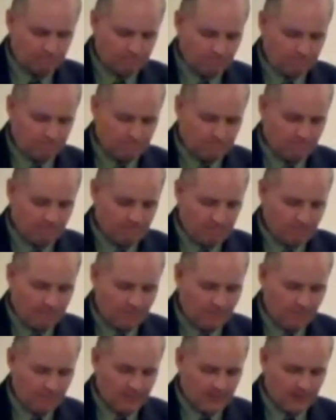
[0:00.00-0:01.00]

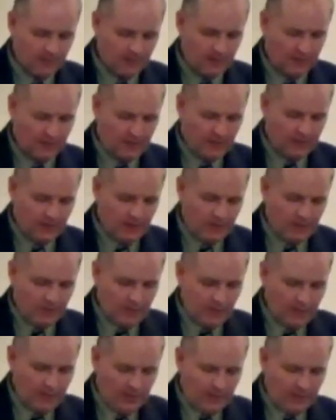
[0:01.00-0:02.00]

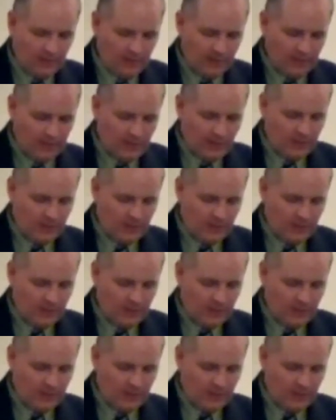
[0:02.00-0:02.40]
[no speech]